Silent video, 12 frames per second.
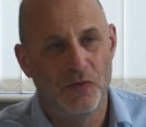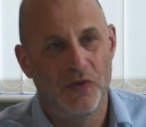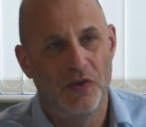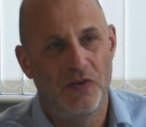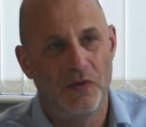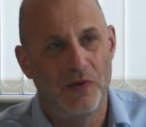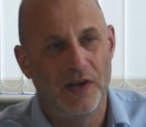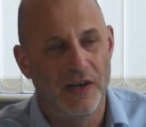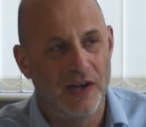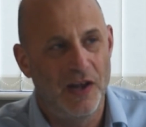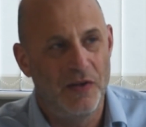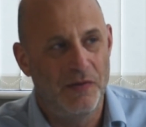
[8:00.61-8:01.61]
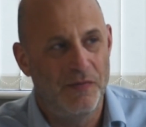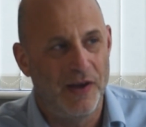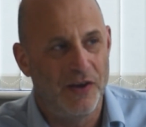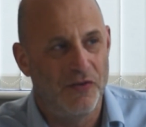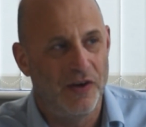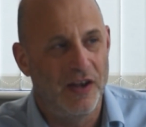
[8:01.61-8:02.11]
was I used to work in a clothing
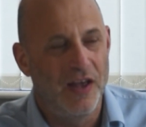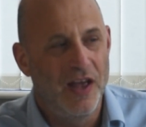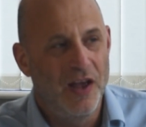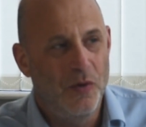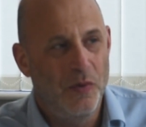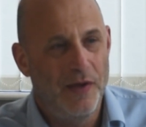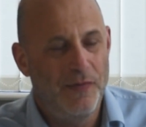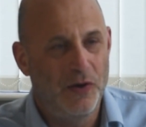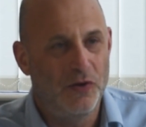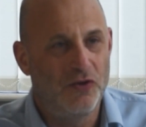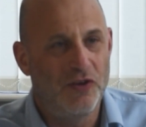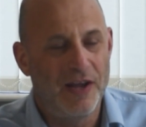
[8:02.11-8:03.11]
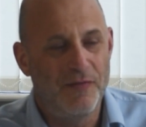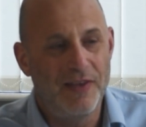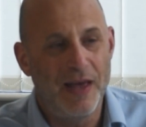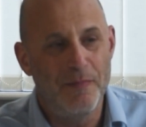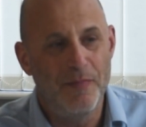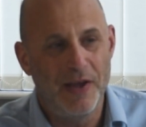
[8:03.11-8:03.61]
factory where if you could shave
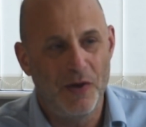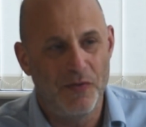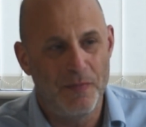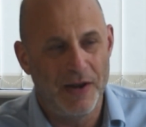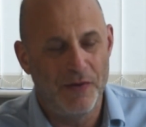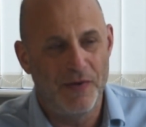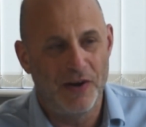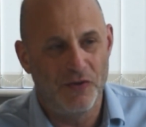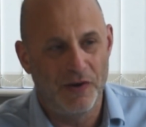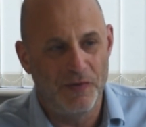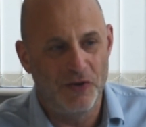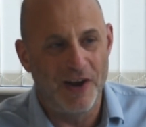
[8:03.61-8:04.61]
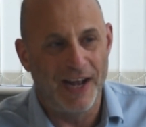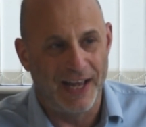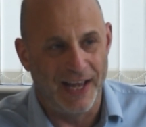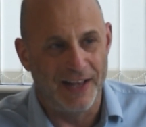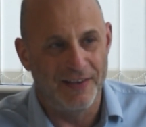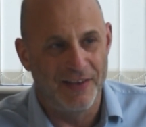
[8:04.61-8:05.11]
10p off the manufacturing of a
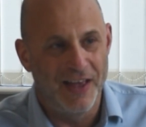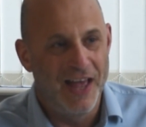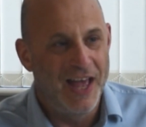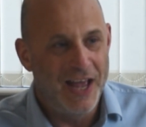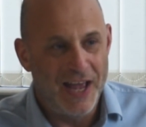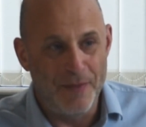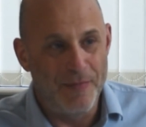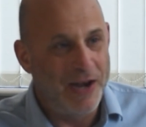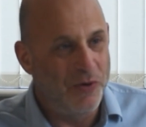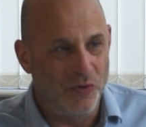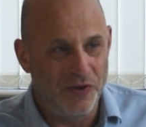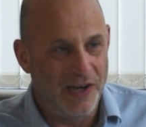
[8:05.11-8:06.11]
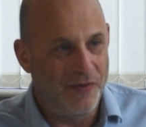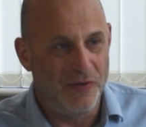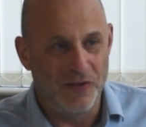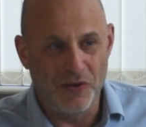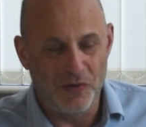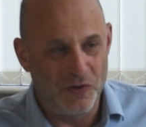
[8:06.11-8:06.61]
jacket, it made all the
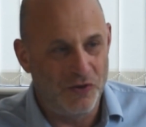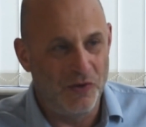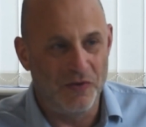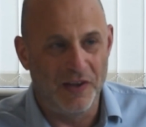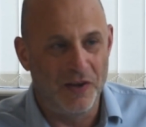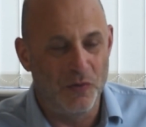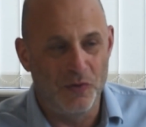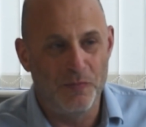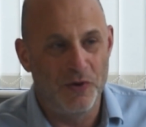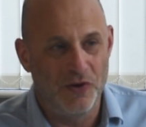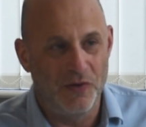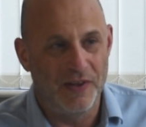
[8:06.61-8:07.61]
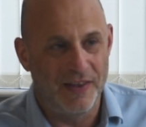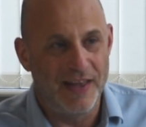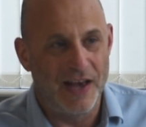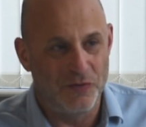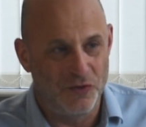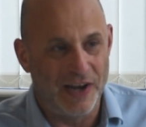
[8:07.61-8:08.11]
difference because you were producing
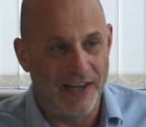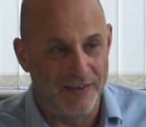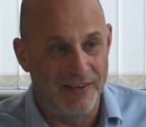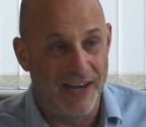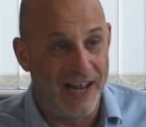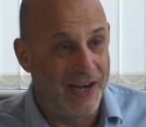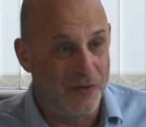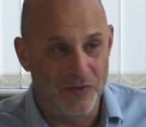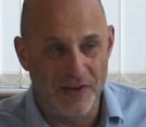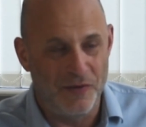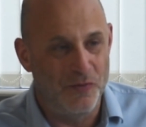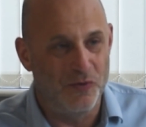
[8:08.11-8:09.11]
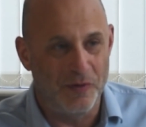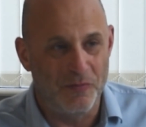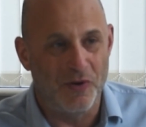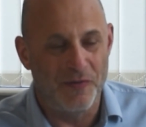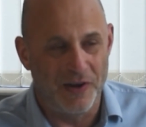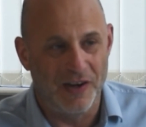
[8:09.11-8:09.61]
1,000 jackets a day, and it was the difference between
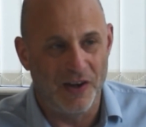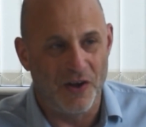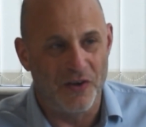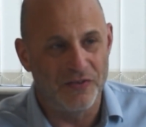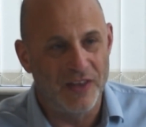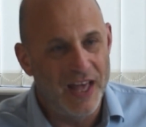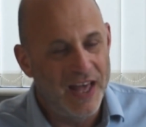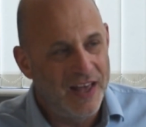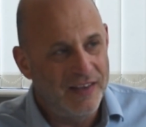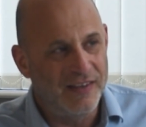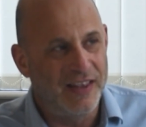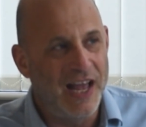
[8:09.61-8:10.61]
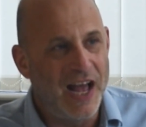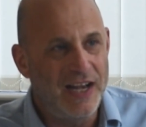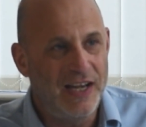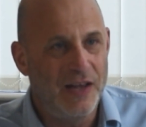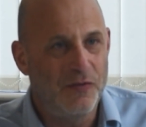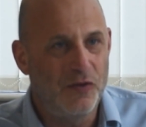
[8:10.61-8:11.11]
profit and loss. So the
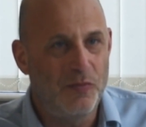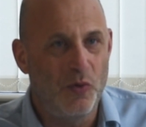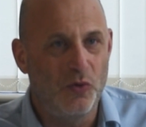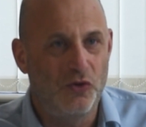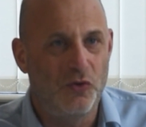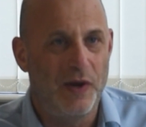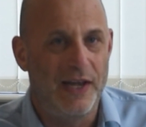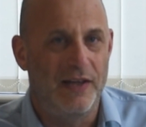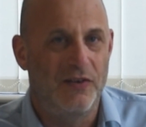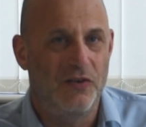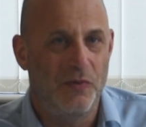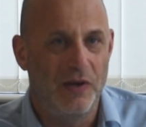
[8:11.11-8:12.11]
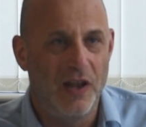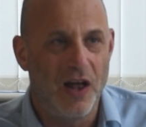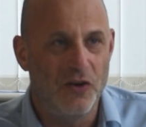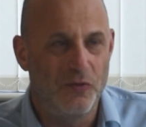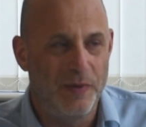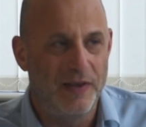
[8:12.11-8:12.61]
idea of small tweaks to a
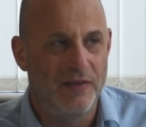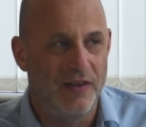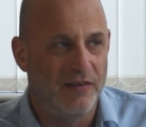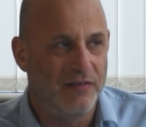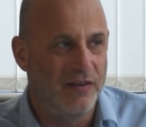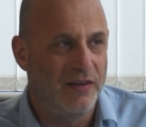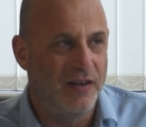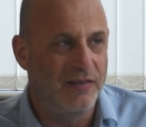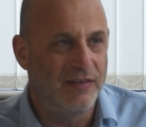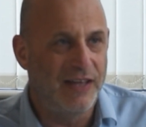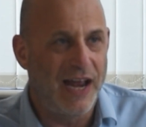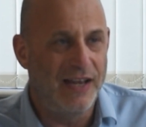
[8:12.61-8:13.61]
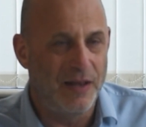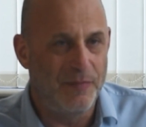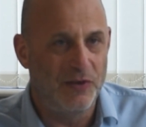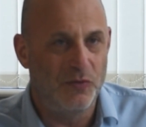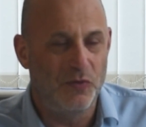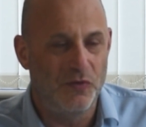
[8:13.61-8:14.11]
large business and scaling that
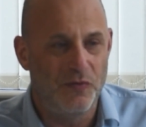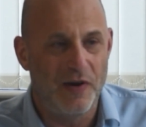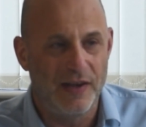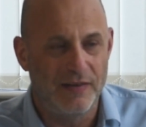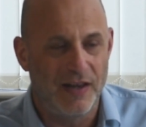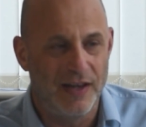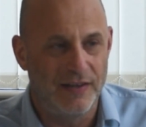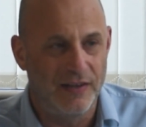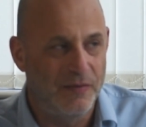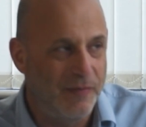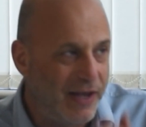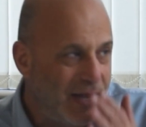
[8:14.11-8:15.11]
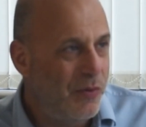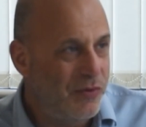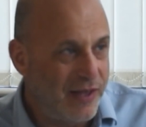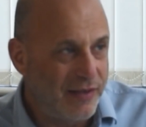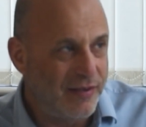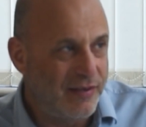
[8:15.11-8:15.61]
was very exciting to me.
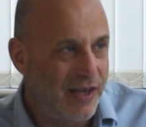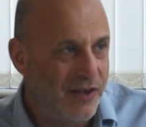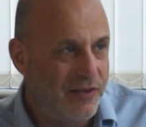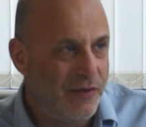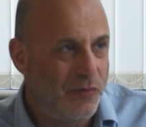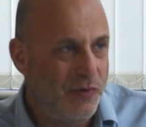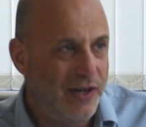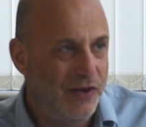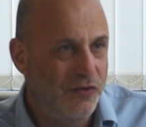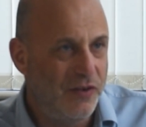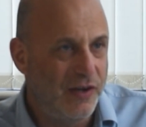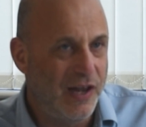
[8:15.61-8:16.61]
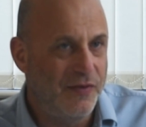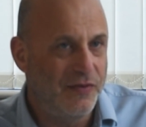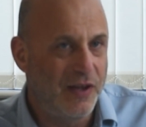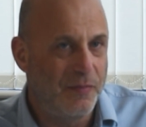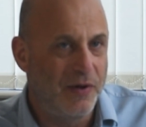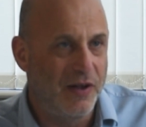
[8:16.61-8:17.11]
As I say, I was never really interested in the
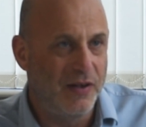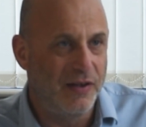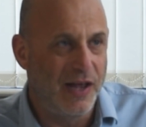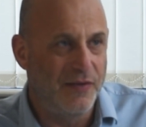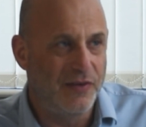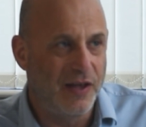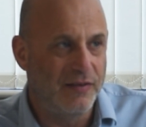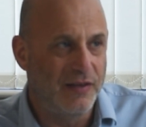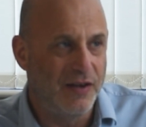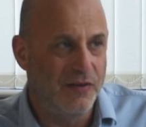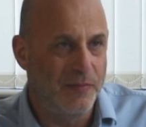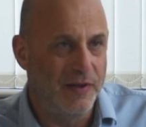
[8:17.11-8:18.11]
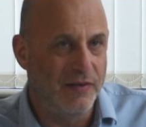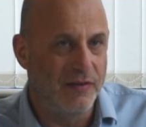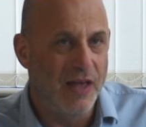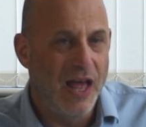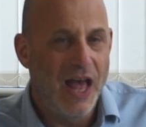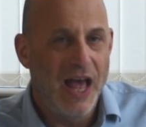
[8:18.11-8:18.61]
lifestyle side of the business.
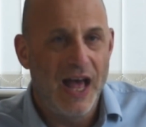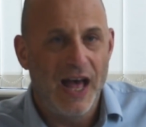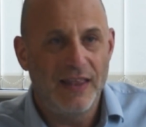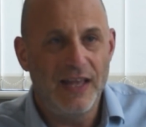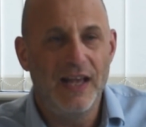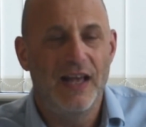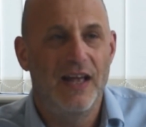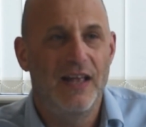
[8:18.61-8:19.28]
I think,